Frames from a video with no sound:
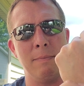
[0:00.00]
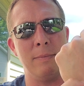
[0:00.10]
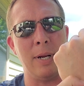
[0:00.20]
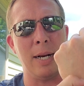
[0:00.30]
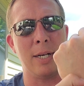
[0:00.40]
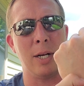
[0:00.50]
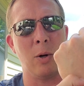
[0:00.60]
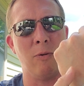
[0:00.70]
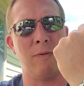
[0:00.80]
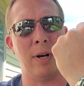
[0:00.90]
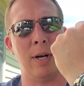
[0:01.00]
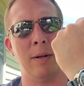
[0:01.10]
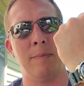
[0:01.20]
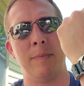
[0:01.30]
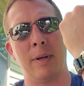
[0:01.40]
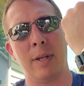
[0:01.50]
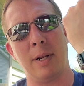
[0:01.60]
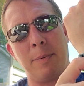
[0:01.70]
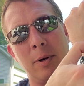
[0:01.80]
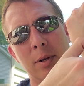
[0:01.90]
Not a ton of I'll get
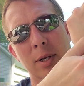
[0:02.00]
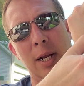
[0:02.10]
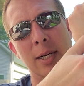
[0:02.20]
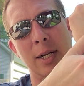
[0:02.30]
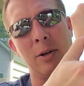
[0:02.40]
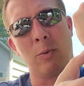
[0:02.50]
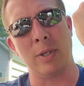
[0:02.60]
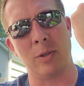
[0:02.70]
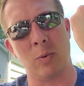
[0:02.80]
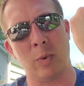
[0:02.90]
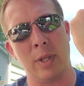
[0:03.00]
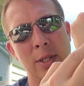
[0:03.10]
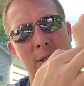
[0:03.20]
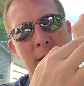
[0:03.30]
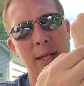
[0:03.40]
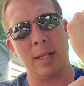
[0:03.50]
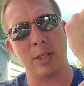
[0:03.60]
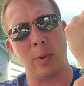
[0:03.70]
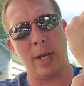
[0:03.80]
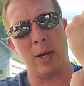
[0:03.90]
up here. Not a ton of wrist real estate
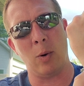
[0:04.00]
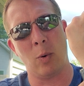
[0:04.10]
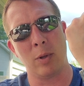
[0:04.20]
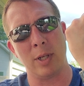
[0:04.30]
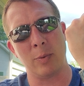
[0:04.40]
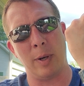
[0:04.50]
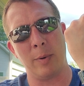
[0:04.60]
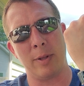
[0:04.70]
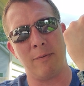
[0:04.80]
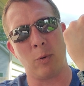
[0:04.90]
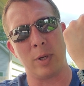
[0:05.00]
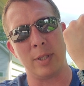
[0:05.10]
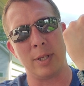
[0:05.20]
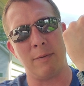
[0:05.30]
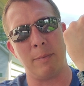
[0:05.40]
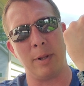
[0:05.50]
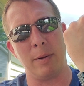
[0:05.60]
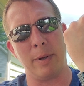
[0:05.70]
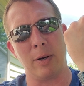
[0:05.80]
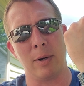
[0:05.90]
this way or this way with the 47
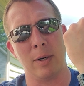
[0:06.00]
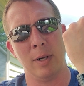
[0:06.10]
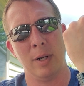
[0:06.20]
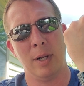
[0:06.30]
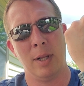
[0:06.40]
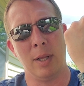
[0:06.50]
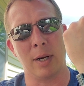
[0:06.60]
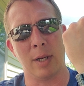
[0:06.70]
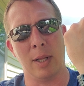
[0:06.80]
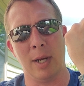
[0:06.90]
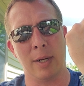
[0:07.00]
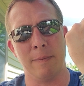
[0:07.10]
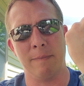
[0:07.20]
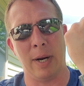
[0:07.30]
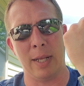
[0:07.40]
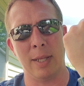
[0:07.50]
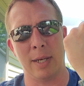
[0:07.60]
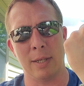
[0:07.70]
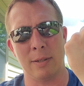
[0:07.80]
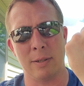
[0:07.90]
millimeter lug to lug. I think
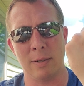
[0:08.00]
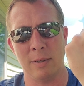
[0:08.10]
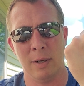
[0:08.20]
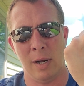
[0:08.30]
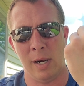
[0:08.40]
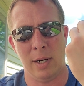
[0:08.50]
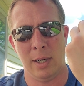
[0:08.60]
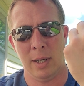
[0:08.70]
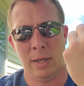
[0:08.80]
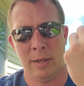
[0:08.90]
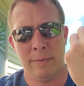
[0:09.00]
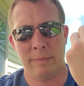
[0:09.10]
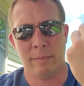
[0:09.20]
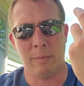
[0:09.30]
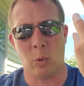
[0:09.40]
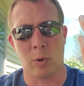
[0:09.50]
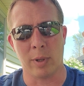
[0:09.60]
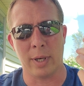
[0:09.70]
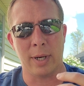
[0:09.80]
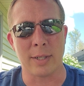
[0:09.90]
it's more
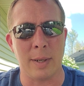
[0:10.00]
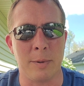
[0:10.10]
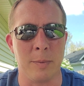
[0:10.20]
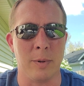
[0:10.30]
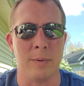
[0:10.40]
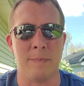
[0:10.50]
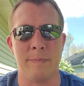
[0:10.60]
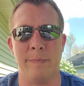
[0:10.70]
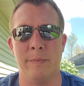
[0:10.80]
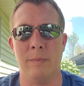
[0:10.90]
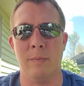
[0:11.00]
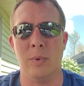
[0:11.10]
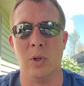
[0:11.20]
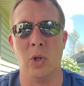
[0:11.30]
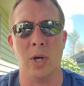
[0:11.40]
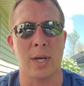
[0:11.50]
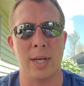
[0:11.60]
than an acceptable look.